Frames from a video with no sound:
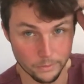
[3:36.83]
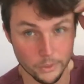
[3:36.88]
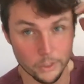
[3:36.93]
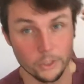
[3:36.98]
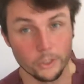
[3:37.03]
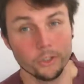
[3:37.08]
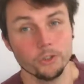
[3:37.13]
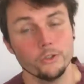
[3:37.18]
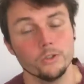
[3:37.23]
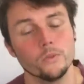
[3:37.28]

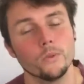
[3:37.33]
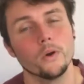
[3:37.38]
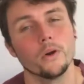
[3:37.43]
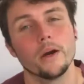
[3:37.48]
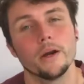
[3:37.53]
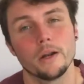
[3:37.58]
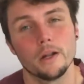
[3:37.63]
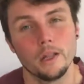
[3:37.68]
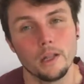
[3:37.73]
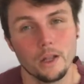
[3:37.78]
your shoes
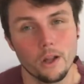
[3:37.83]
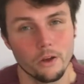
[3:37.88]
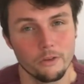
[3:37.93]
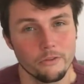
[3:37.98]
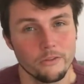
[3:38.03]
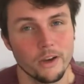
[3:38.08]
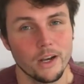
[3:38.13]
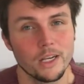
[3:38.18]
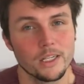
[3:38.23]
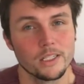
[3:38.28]
wear out a
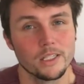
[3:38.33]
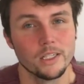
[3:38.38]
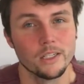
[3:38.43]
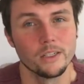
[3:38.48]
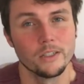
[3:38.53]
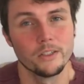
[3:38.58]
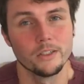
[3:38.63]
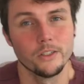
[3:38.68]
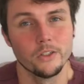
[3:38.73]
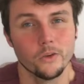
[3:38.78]
lot faster
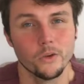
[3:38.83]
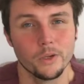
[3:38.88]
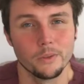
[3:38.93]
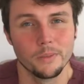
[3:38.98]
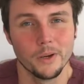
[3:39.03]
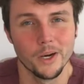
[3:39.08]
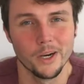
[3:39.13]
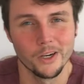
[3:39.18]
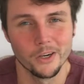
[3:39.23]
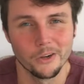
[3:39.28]
doing
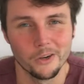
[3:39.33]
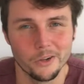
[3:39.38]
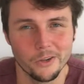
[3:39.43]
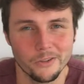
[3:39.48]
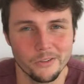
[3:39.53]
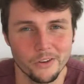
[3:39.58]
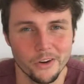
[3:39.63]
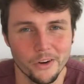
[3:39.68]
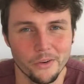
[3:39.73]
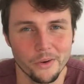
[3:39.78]
parkour
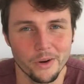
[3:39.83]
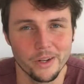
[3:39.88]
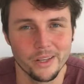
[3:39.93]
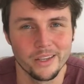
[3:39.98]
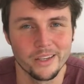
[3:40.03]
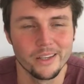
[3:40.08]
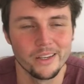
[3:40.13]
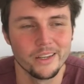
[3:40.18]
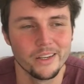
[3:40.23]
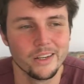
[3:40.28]
and free
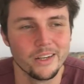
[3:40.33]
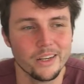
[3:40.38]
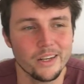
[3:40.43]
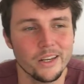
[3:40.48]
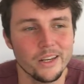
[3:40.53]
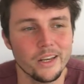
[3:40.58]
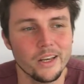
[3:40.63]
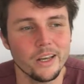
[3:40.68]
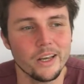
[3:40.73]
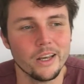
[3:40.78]
running
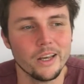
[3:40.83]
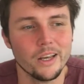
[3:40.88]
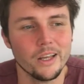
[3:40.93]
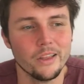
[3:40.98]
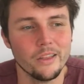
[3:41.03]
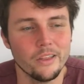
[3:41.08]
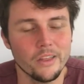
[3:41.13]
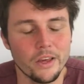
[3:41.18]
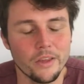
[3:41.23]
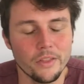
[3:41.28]

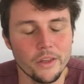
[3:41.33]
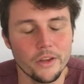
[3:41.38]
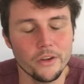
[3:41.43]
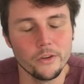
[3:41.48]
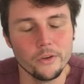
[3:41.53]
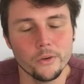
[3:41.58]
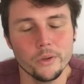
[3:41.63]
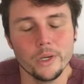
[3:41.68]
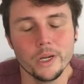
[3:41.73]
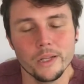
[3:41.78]
than they
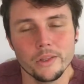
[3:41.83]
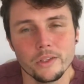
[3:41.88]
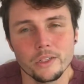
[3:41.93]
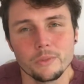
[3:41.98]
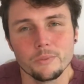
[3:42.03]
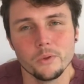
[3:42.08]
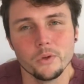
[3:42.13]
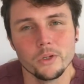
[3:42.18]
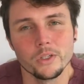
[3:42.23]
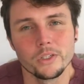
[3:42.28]
do in other
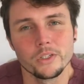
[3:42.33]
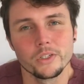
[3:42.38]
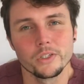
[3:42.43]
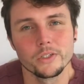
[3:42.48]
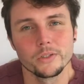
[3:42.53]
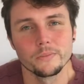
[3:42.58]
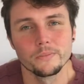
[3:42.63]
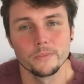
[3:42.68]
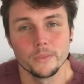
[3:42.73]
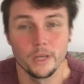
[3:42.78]

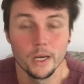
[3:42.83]
sports.